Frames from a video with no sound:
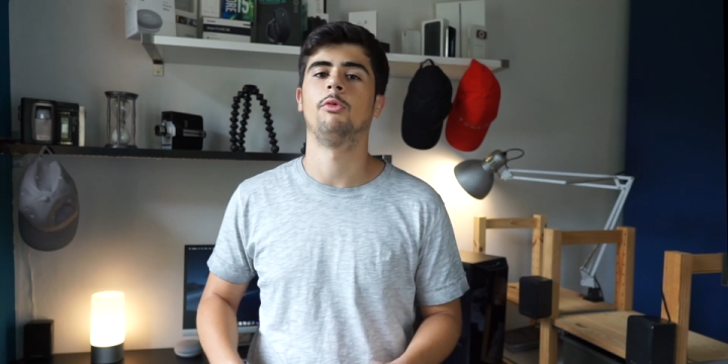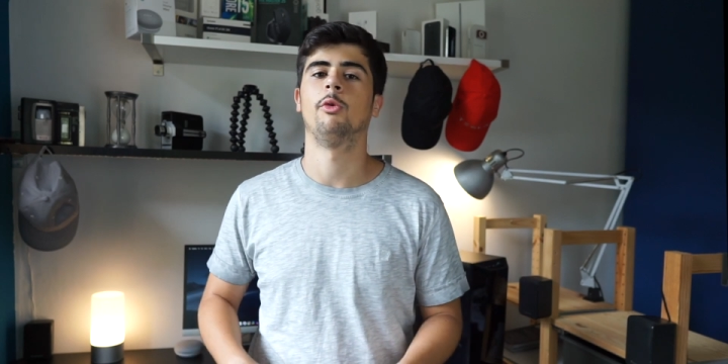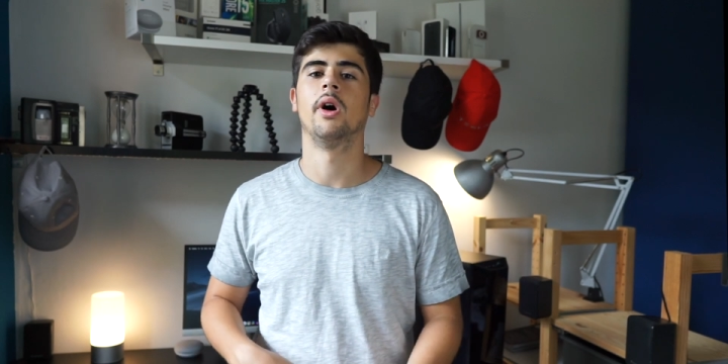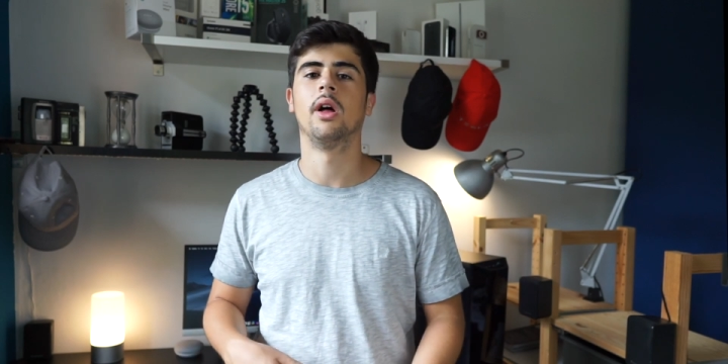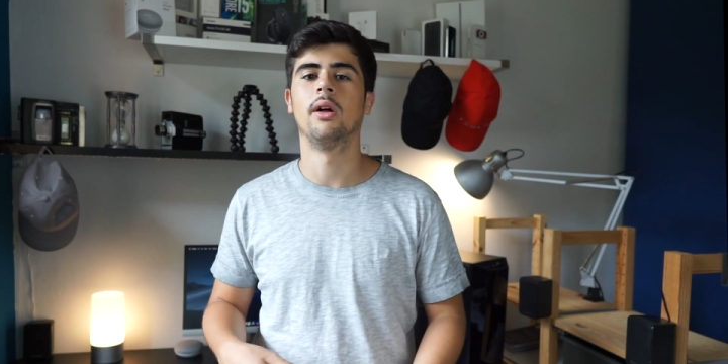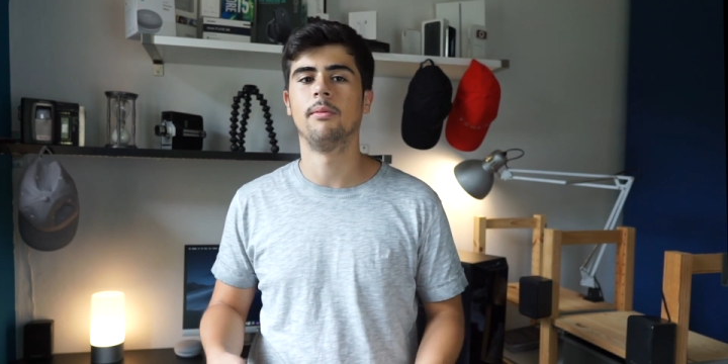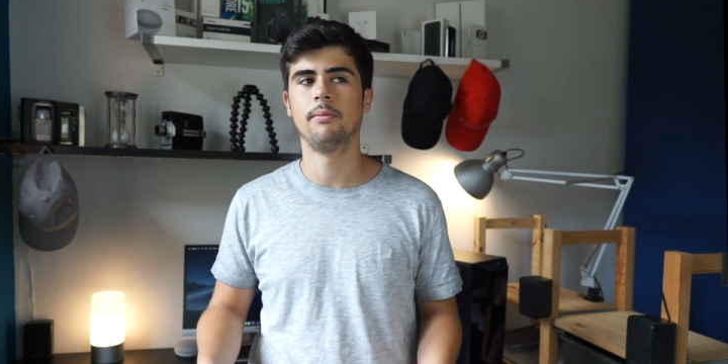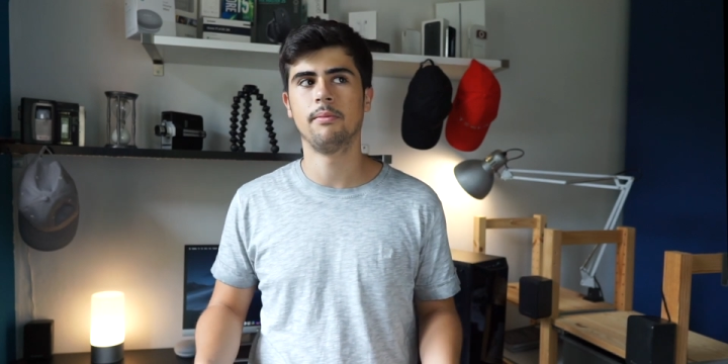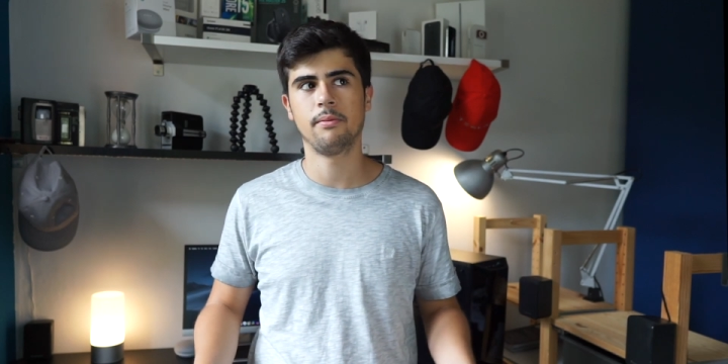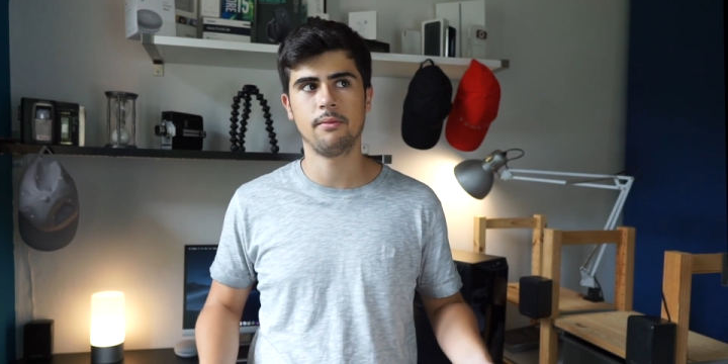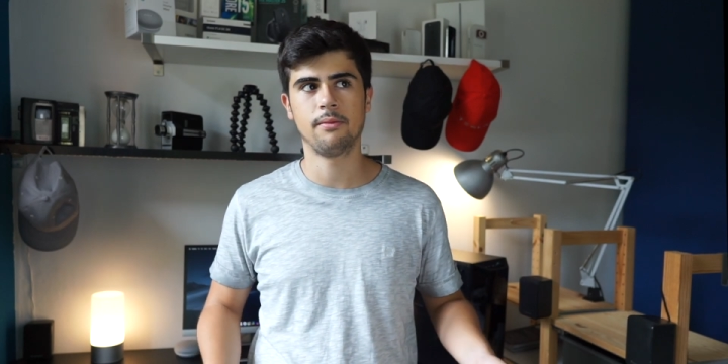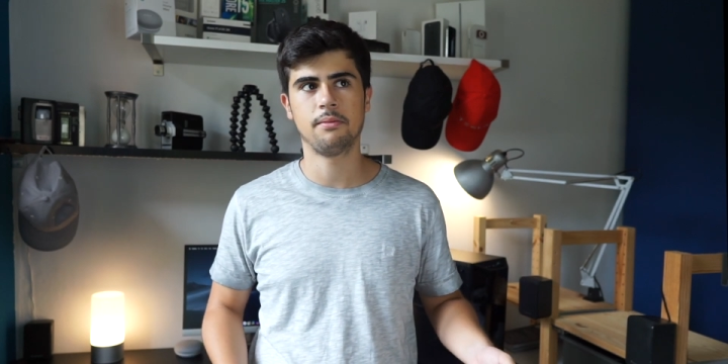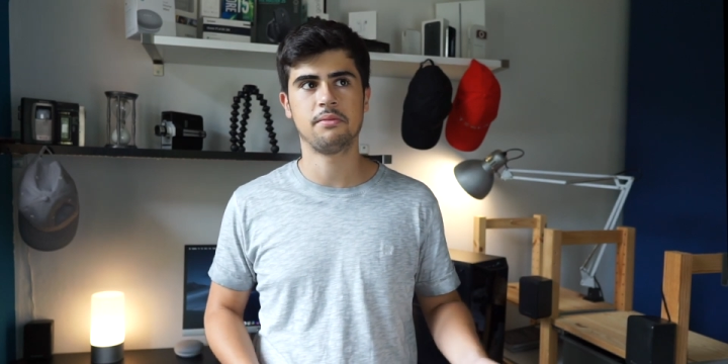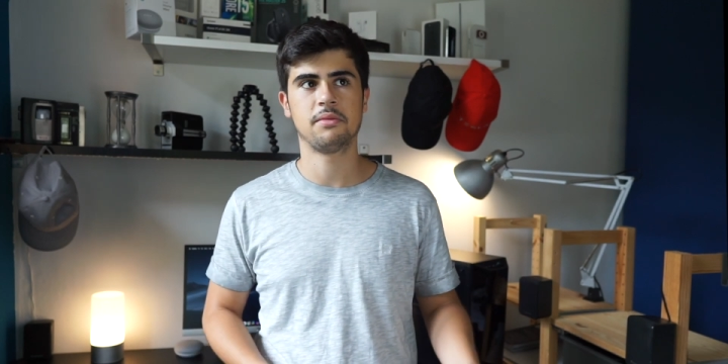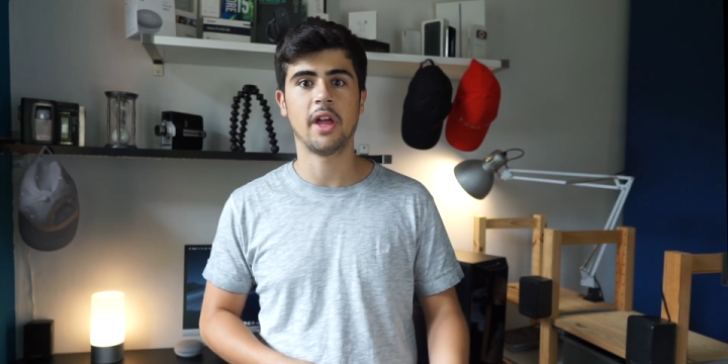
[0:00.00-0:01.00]
well,
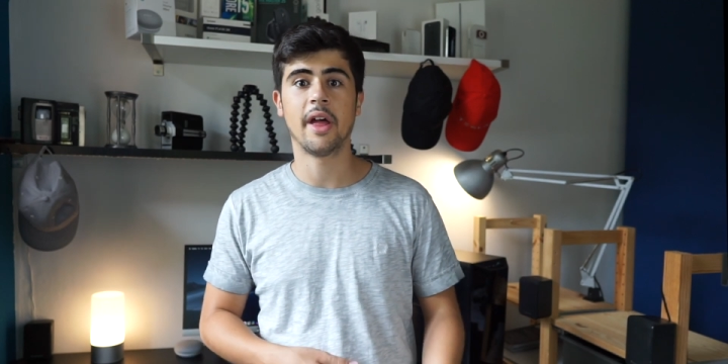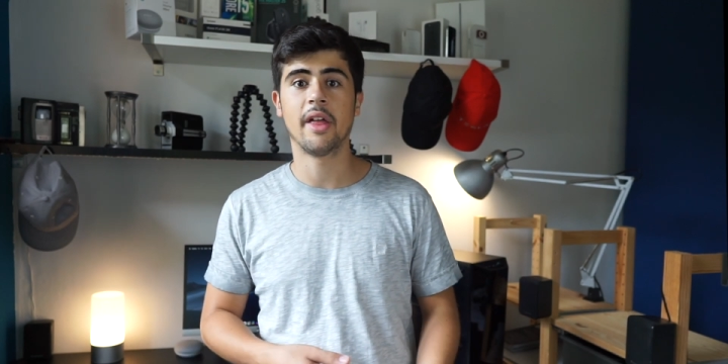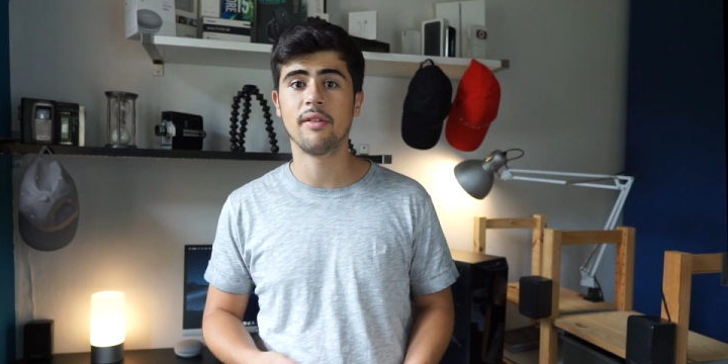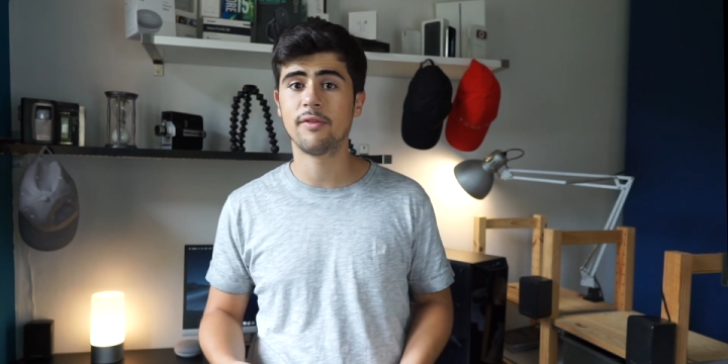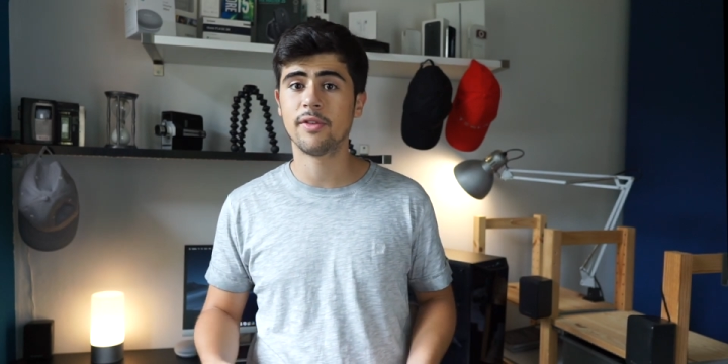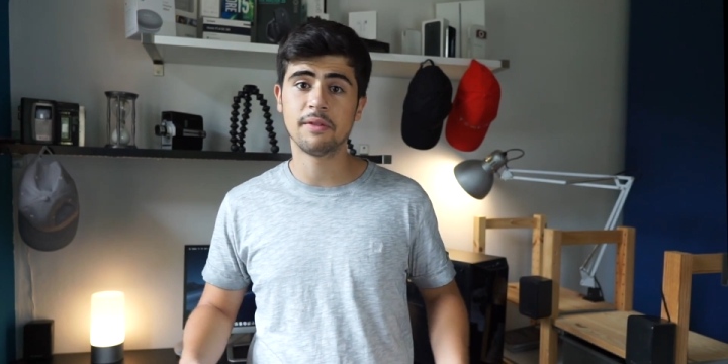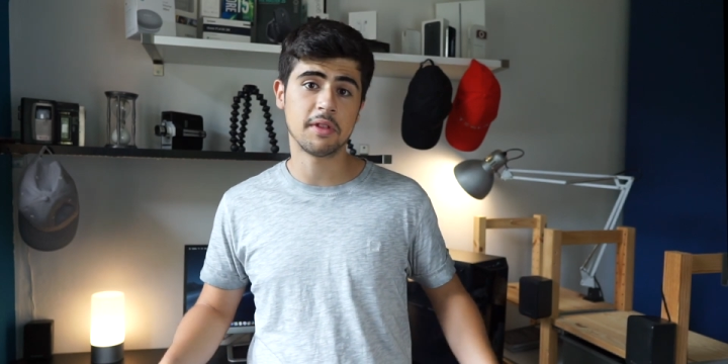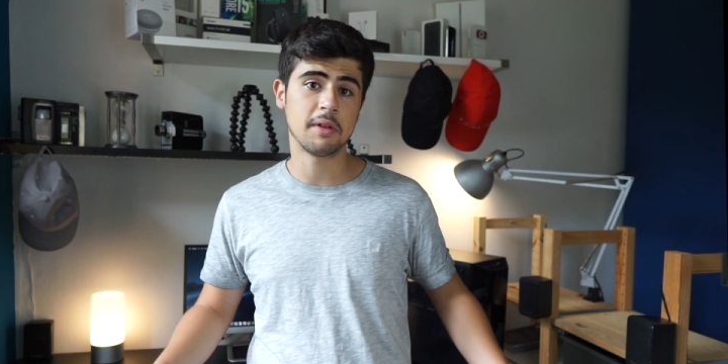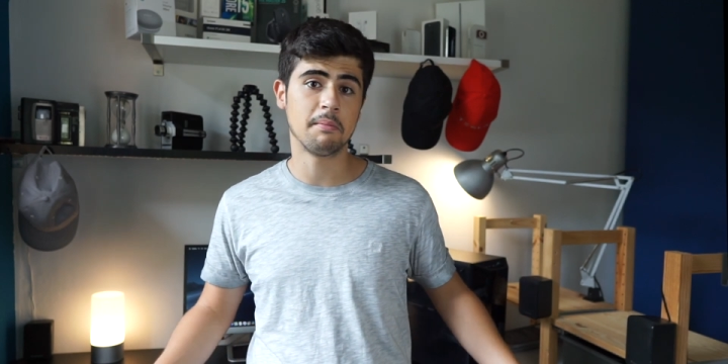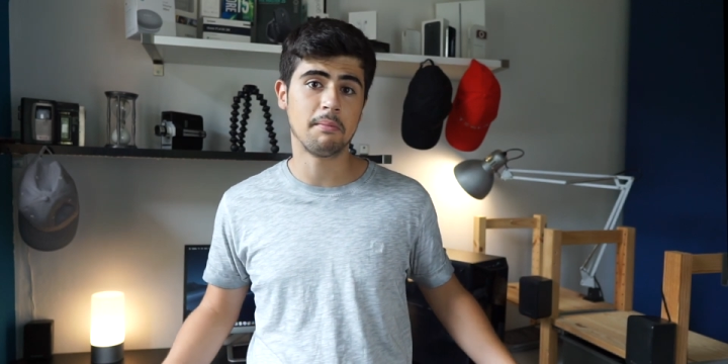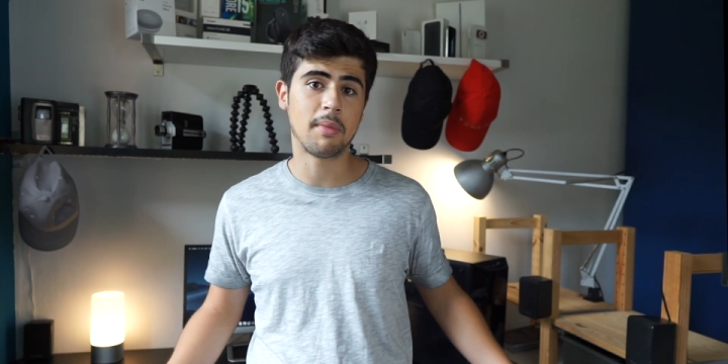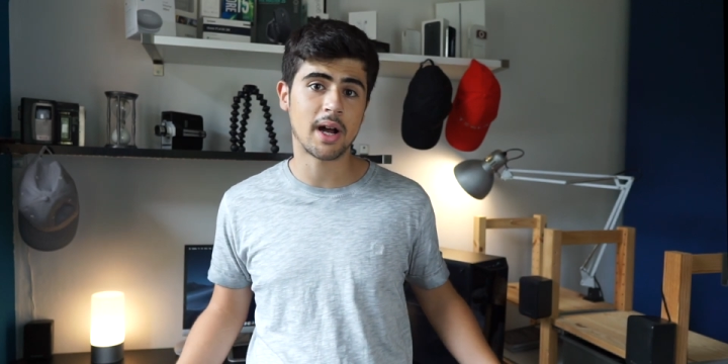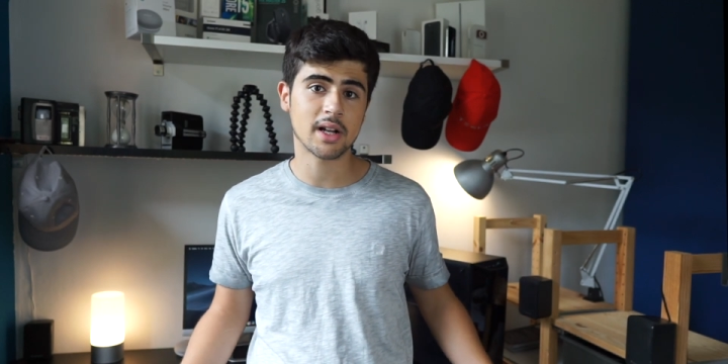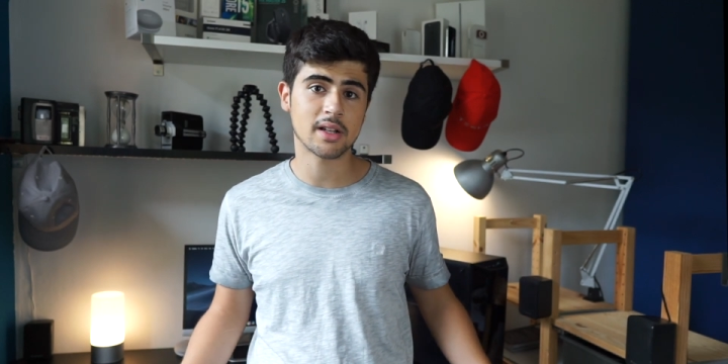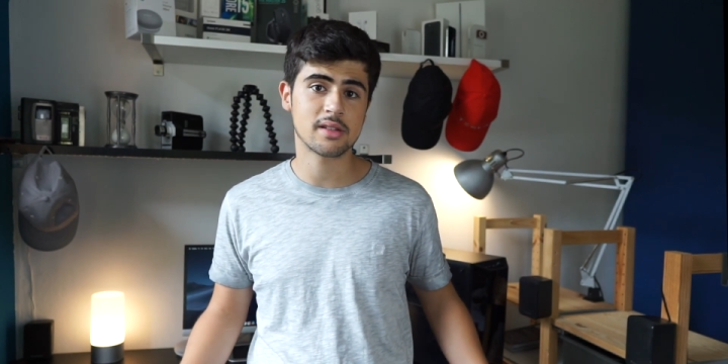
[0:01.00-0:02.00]
10-15
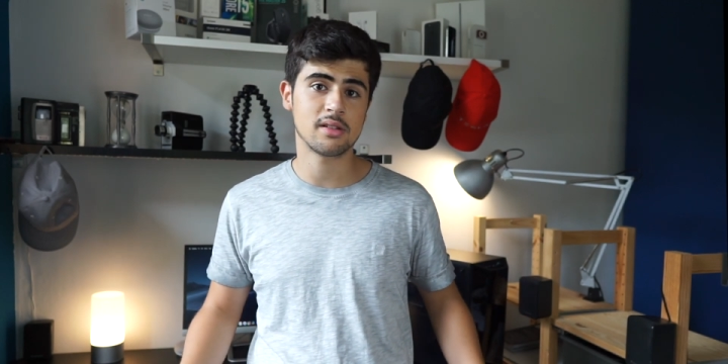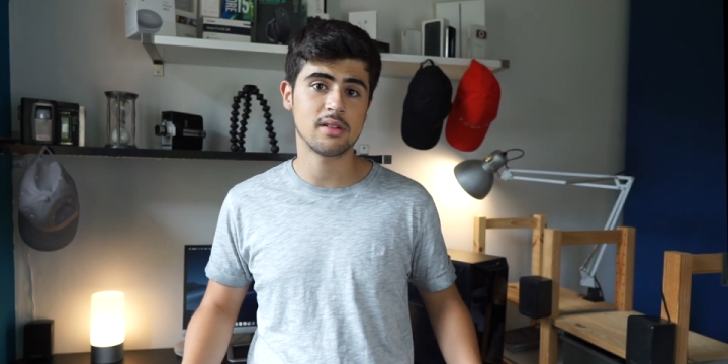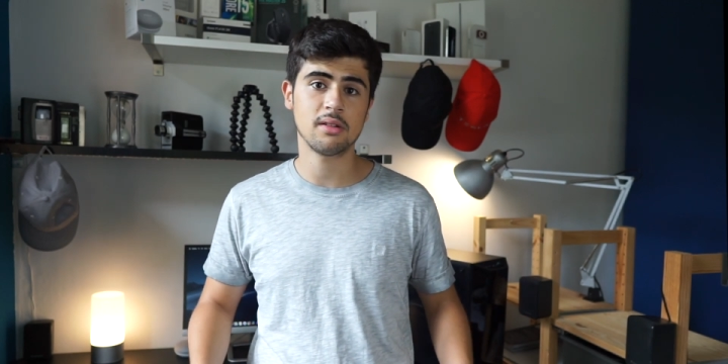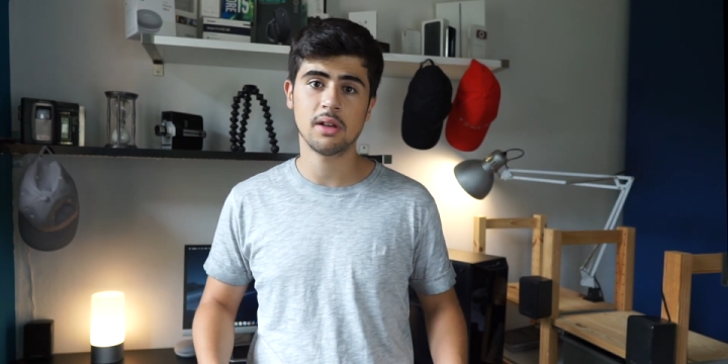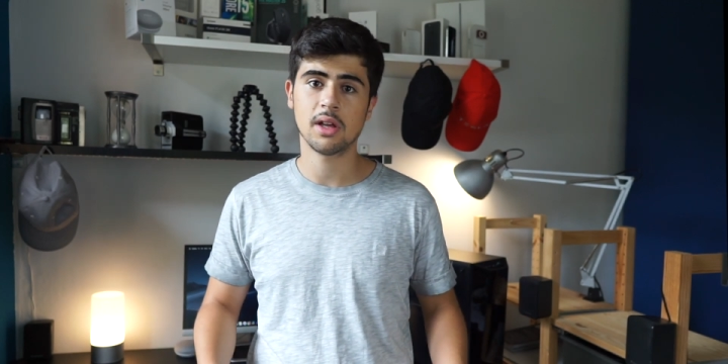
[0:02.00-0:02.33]
bucks.